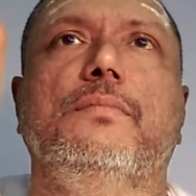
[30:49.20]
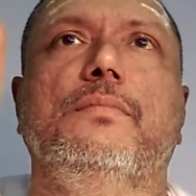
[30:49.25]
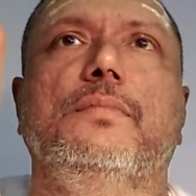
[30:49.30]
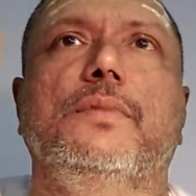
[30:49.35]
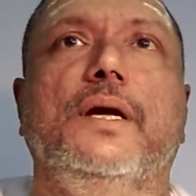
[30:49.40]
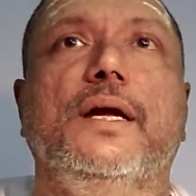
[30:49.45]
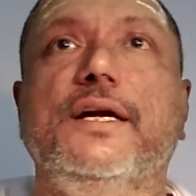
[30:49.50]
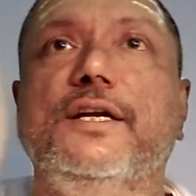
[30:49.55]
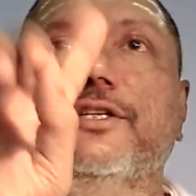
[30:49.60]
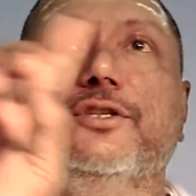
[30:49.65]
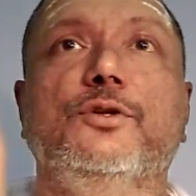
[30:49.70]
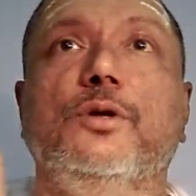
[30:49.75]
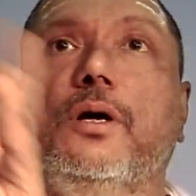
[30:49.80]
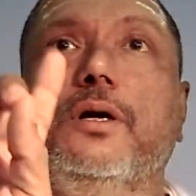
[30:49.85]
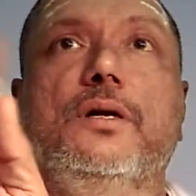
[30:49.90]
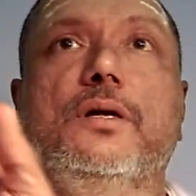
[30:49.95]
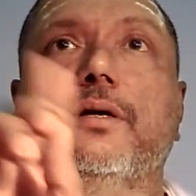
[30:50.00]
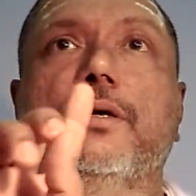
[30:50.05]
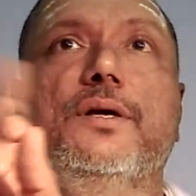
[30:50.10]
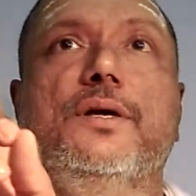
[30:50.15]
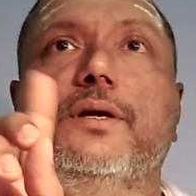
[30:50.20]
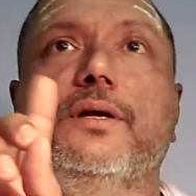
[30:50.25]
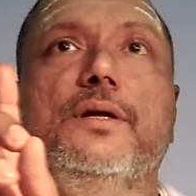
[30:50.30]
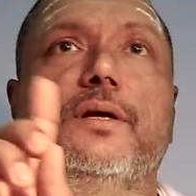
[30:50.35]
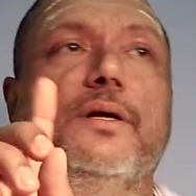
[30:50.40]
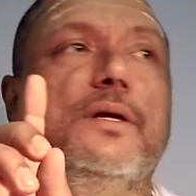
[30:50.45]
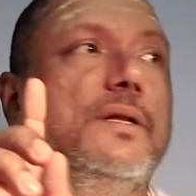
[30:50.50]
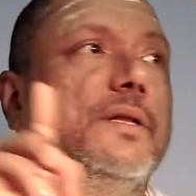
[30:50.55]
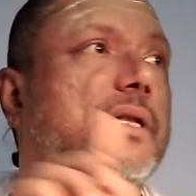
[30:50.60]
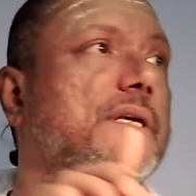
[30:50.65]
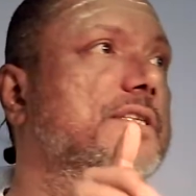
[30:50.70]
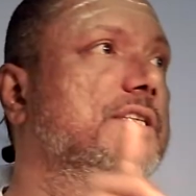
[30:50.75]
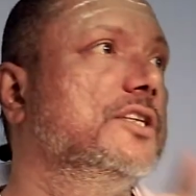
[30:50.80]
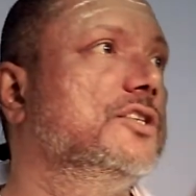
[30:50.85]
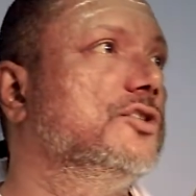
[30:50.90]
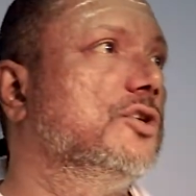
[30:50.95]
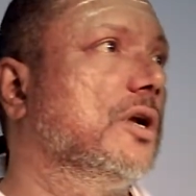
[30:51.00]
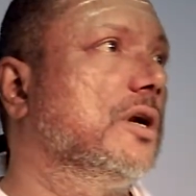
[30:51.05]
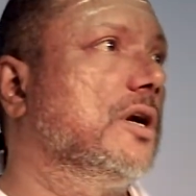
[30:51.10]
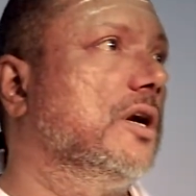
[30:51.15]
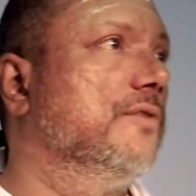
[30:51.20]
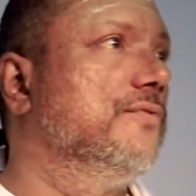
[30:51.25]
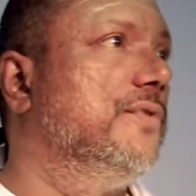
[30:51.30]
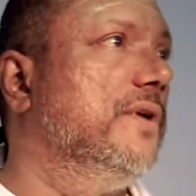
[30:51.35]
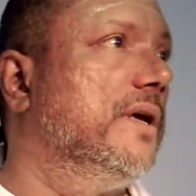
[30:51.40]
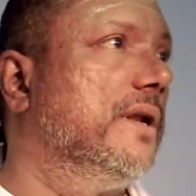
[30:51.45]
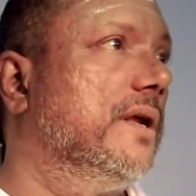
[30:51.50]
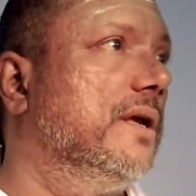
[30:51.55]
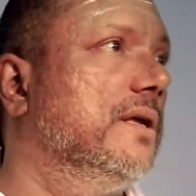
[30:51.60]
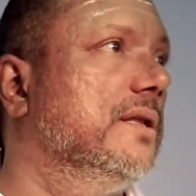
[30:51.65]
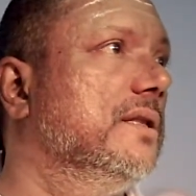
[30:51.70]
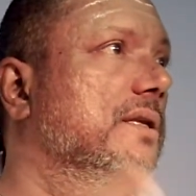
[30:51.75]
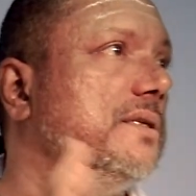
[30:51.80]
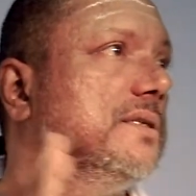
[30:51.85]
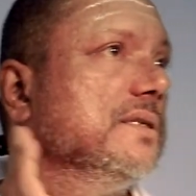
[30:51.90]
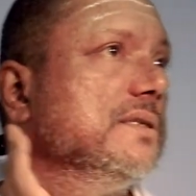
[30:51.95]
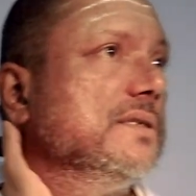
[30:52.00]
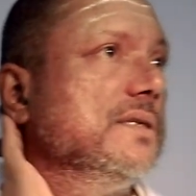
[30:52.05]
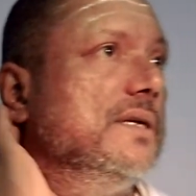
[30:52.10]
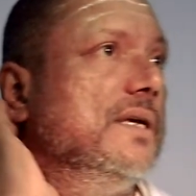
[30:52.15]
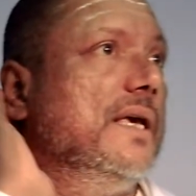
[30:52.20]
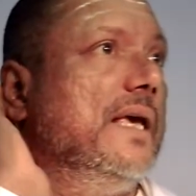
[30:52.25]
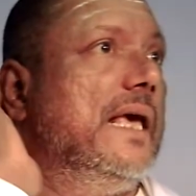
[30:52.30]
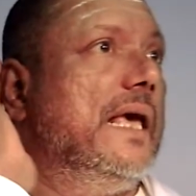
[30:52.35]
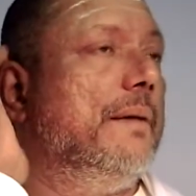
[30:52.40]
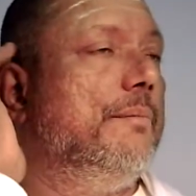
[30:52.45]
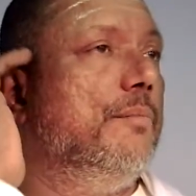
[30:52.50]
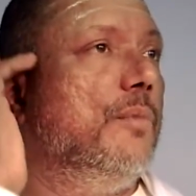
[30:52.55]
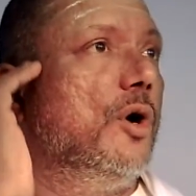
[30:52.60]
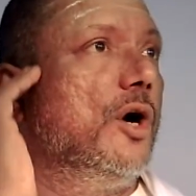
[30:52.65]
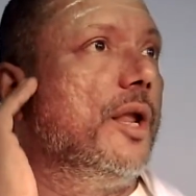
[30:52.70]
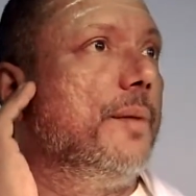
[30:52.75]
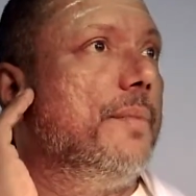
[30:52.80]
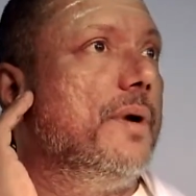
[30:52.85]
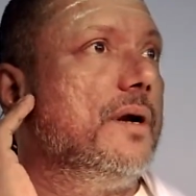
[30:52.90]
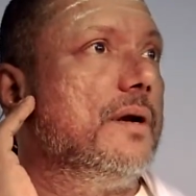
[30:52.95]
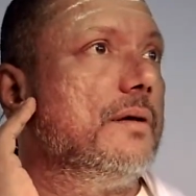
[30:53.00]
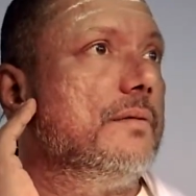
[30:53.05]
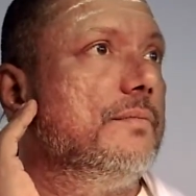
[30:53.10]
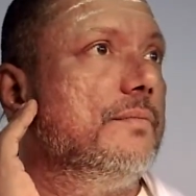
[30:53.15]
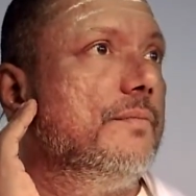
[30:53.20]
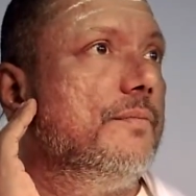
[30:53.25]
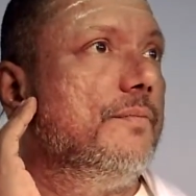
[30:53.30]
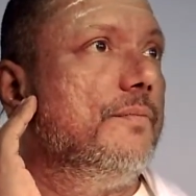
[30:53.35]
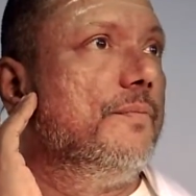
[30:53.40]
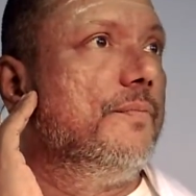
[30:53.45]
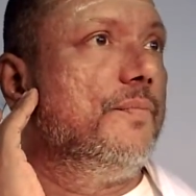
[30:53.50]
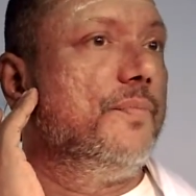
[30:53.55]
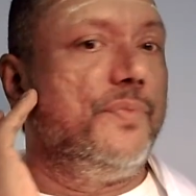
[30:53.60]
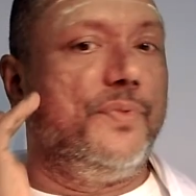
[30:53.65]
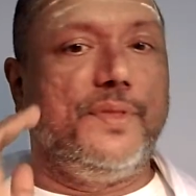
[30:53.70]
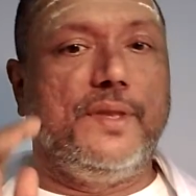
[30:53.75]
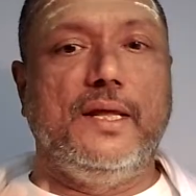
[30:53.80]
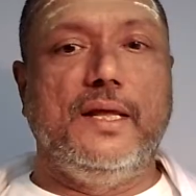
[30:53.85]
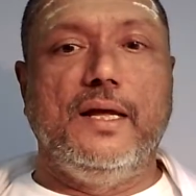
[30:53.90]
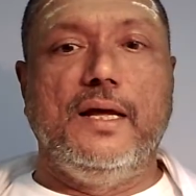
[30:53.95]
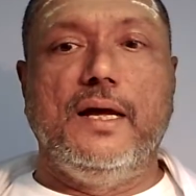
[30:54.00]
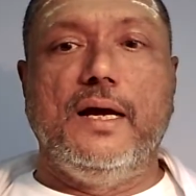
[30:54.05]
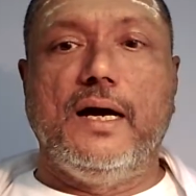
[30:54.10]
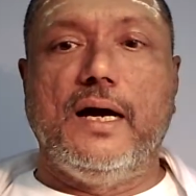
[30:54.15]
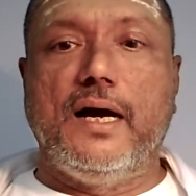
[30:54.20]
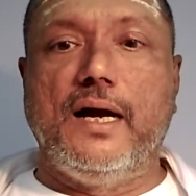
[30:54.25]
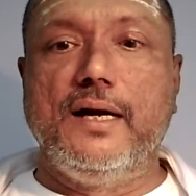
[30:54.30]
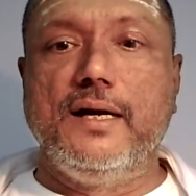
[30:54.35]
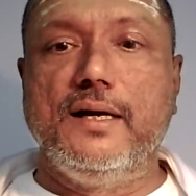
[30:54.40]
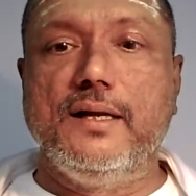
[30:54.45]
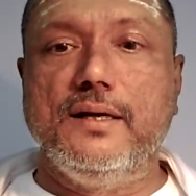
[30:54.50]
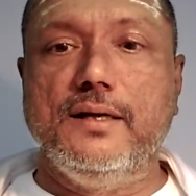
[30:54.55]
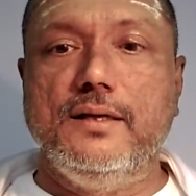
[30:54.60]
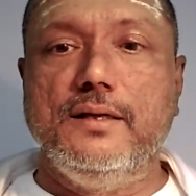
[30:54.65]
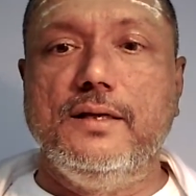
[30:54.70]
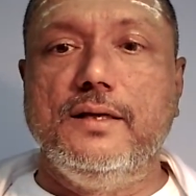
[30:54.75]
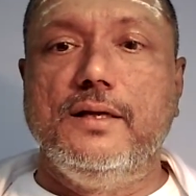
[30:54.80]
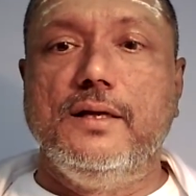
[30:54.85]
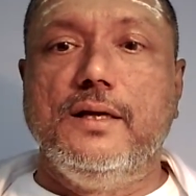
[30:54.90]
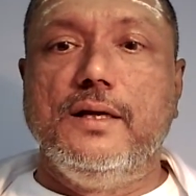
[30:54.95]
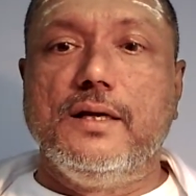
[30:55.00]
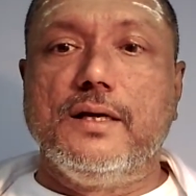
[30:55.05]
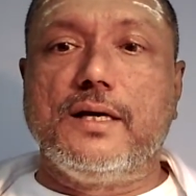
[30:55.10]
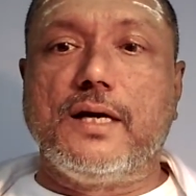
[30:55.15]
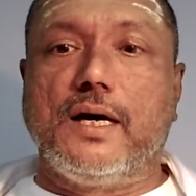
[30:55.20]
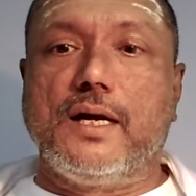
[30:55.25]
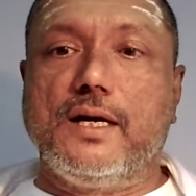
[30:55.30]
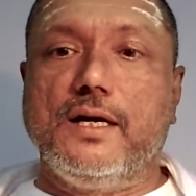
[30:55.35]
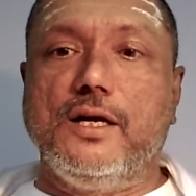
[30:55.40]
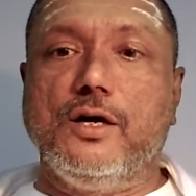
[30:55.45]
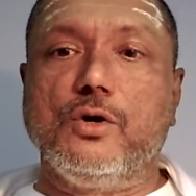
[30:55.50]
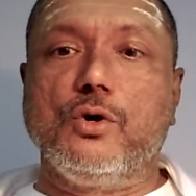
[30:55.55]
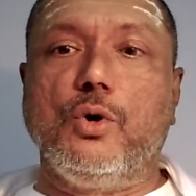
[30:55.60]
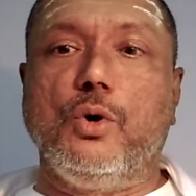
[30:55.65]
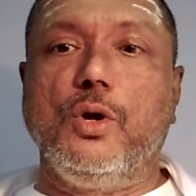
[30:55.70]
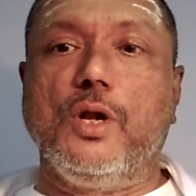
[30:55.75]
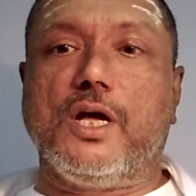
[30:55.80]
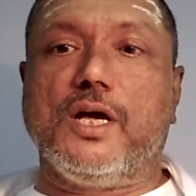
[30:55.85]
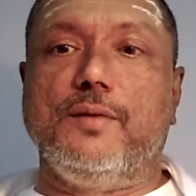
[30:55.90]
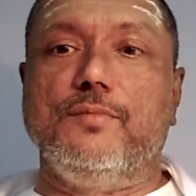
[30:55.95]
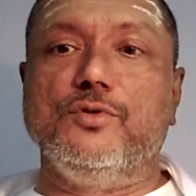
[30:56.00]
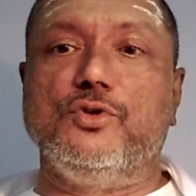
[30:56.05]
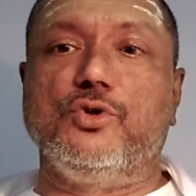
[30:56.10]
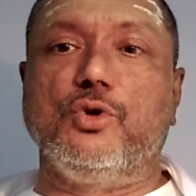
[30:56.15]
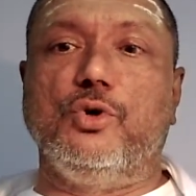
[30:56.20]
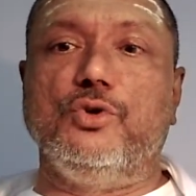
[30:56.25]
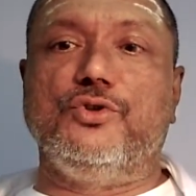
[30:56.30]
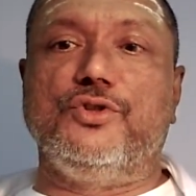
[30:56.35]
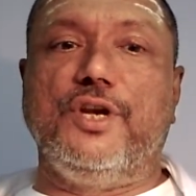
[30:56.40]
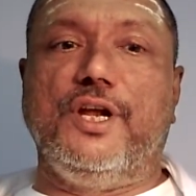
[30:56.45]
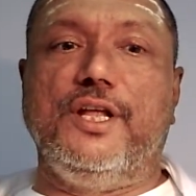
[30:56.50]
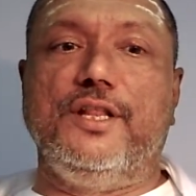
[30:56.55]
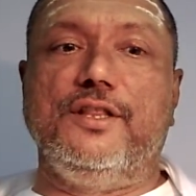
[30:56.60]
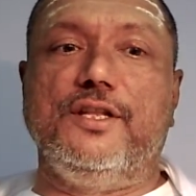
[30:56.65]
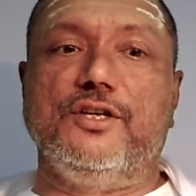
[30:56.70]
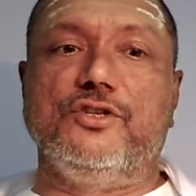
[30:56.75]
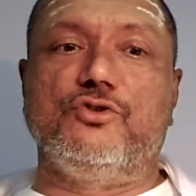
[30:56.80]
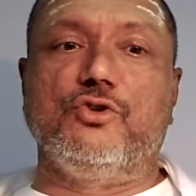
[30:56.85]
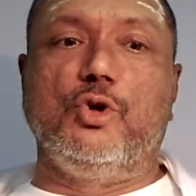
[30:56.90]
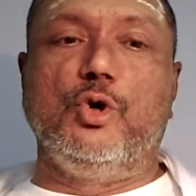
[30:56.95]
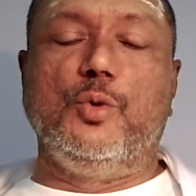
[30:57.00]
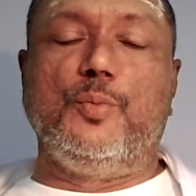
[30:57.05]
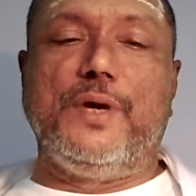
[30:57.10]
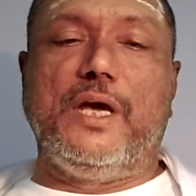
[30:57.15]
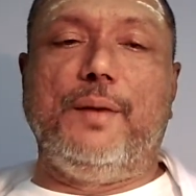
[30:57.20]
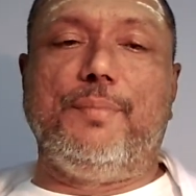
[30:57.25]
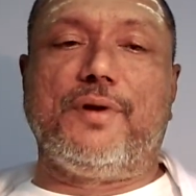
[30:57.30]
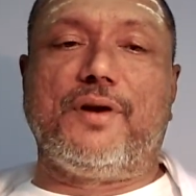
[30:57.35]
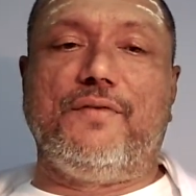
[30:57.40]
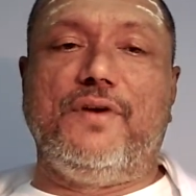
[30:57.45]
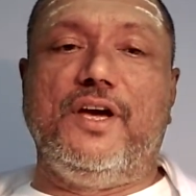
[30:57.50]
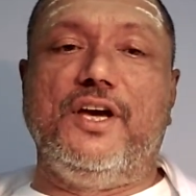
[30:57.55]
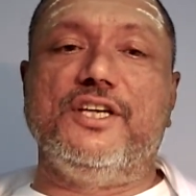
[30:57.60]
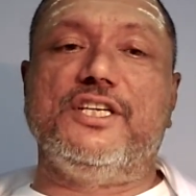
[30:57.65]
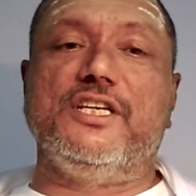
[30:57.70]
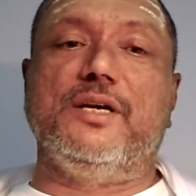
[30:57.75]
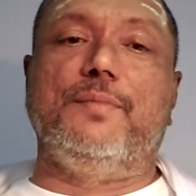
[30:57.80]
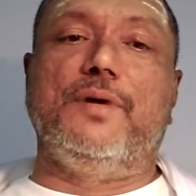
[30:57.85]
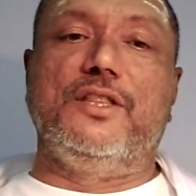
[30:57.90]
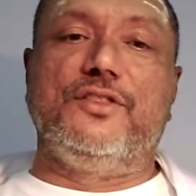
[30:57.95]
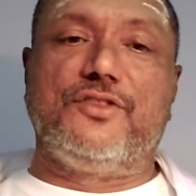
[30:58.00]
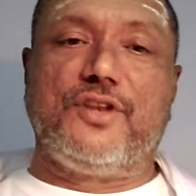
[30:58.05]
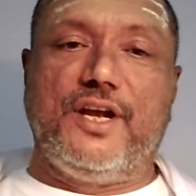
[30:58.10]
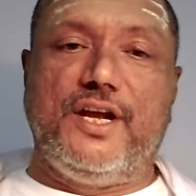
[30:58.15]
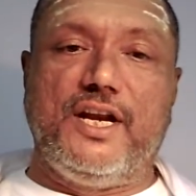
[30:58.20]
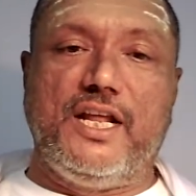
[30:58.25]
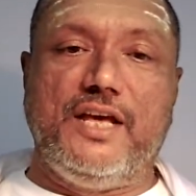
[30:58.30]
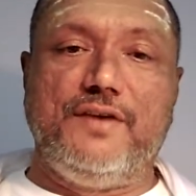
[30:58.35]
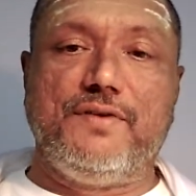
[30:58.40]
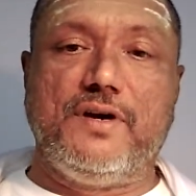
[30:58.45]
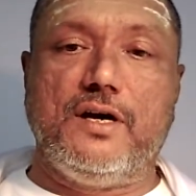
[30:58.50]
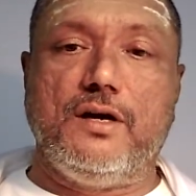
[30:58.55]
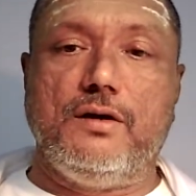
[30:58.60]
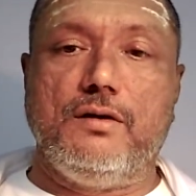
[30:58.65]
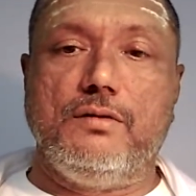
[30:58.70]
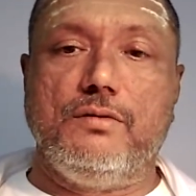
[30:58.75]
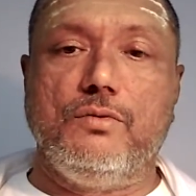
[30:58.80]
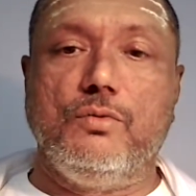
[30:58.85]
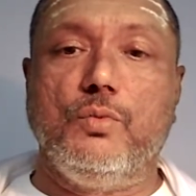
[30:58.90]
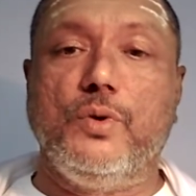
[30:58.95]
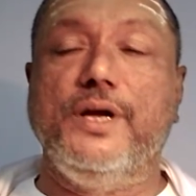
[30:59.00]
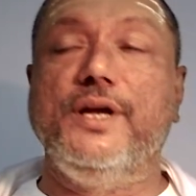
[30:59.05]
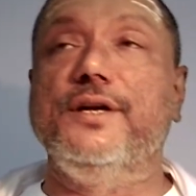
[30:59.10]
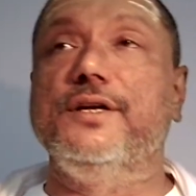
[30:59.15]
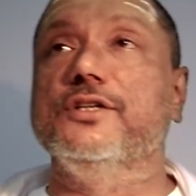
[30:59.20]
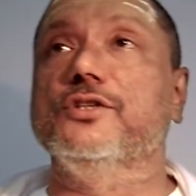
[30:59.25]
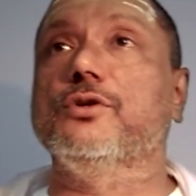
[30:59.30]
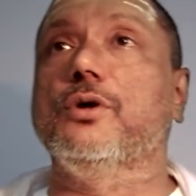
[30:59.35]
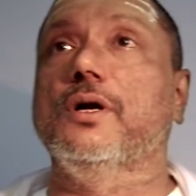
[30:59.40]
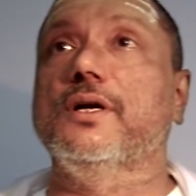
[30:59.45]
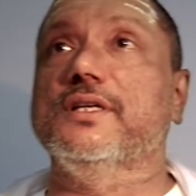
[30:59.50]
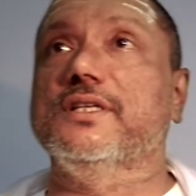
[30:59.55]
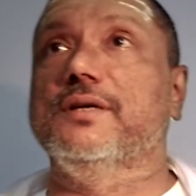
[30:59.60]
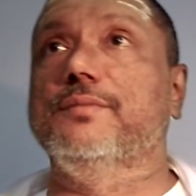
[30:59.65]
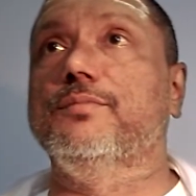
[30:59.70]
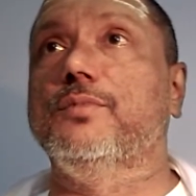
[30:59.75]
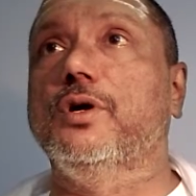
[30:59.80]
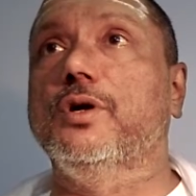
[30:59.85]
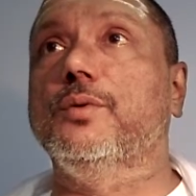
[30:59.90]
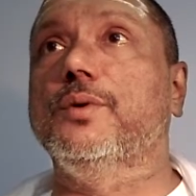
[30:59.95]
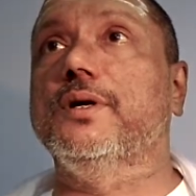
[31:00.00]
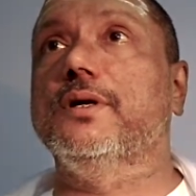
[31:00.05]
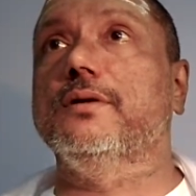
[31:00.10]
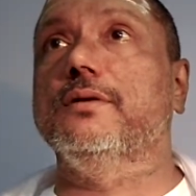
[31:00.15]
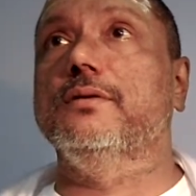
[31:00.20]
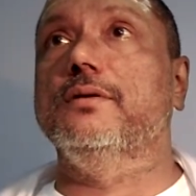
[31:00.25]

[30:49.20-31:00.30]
It is not the sense organ of hearing. This is embodiment. And karna golakam shotriyendya surupe pravesha mantrenaiva. Why it is called as embodiment?